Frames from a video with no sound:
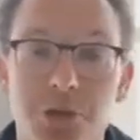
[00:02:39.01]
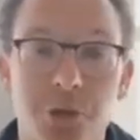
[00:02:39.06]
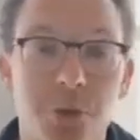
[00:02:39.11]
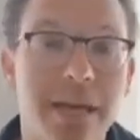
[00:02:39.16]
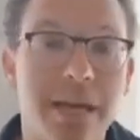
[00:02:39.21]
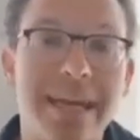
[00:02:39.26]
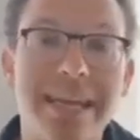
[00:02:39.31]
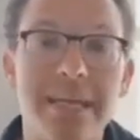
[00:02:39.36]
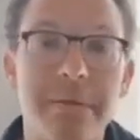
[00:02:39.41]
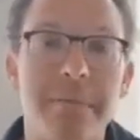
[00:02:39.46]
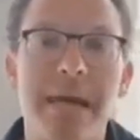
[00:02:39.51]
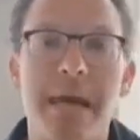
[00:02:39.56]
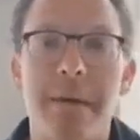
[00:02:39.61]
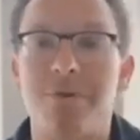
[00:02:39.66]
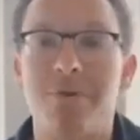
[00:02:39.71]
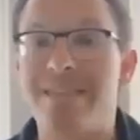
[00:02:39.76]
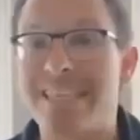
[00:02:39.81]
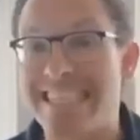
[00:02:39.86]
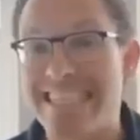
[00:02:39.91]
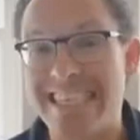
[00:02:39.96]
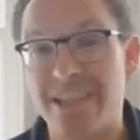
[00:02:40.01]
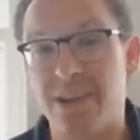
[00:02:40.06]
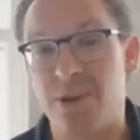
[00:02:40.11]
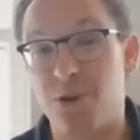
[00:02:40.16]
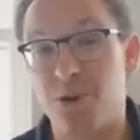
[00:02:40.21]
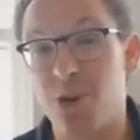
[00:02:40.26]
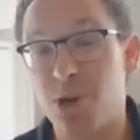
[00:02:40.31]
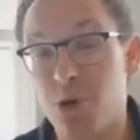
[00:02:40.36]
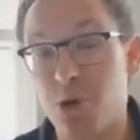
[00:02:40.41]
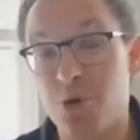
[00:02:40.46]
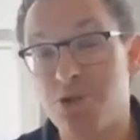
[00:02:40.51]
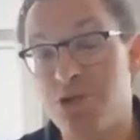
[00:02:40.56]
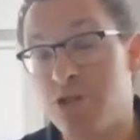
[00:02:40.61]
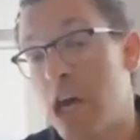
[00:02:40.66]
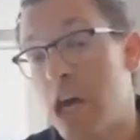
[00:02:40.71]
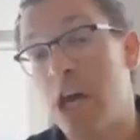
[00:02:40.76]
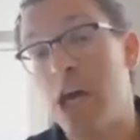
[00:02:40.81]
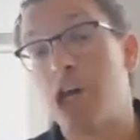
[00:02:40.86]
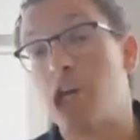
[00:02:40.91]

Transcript: You need to be able to see their news.